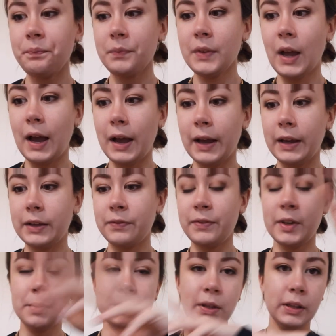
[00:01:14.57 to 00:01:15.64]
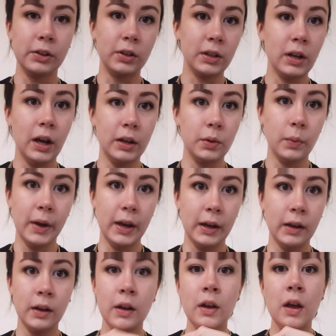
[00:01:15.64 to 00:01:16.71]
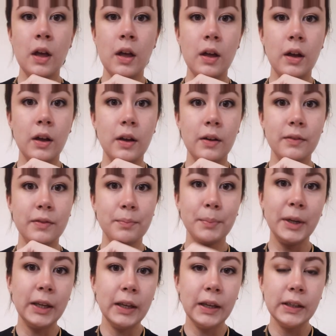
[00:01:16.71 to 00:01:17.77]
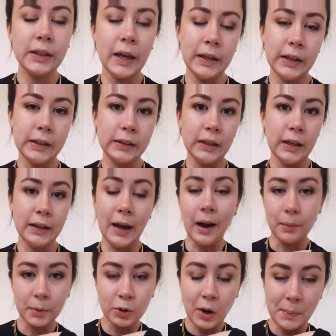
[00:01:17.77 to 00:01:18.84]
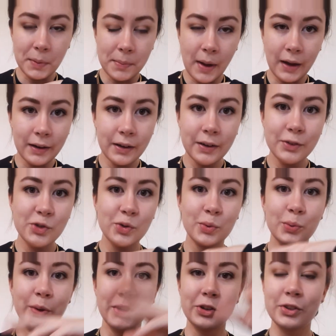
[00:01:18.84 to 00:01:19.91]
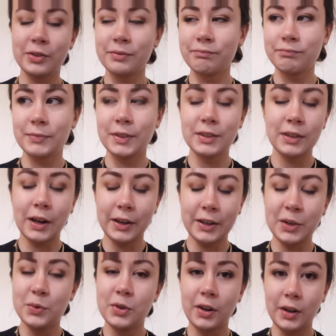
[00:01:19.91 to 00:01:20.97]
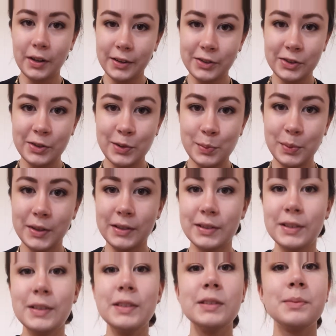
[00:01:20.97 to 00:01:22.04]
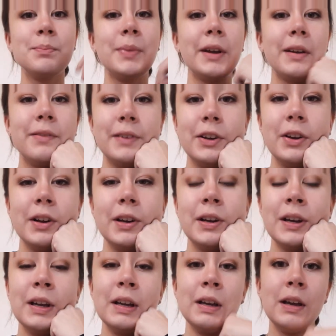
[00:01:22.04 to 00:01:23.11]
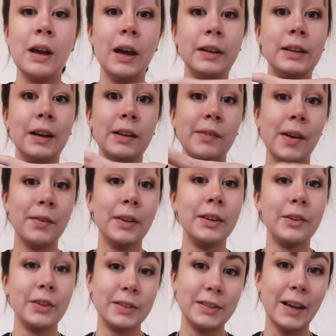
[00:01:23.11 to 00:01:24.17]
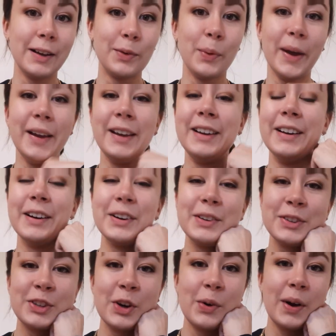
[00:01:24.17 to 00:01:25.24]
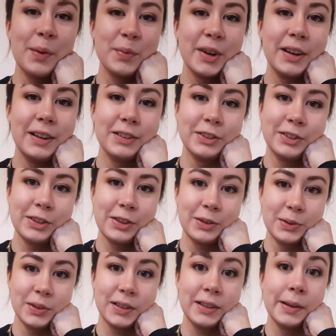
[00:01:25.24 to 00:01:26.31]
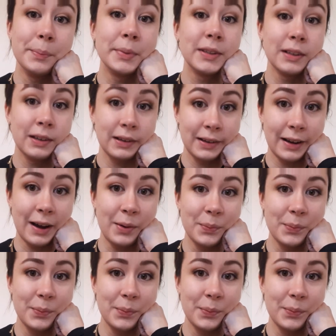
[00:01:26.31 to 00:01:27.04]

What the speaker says: I filmed a little cutaway of me getting an Abercrombie package, which it's not a huge haul, it's 2 pieces, but I figured I'd kind of have a little segue here, so I'm going to insert those clips now.